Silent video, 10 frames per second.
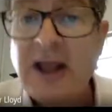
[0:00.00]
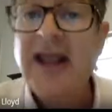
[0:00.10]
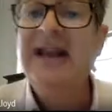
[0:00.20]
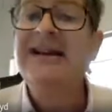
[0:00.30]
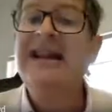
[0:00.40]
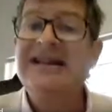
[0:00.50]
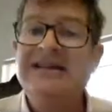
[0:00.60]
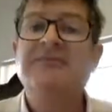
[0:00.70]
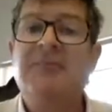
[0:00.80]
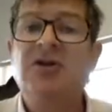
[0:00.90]
It
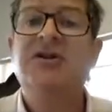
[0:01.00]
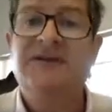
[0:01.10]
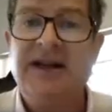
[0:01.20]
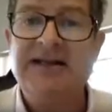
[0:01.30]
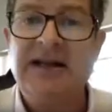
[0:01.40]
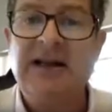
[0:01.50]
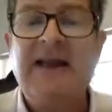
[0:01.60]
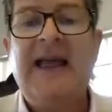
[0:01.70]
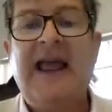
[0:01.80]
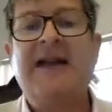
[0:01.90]
isn't motivating.
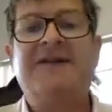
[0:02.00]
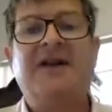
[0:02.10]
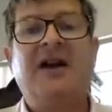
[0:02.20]
If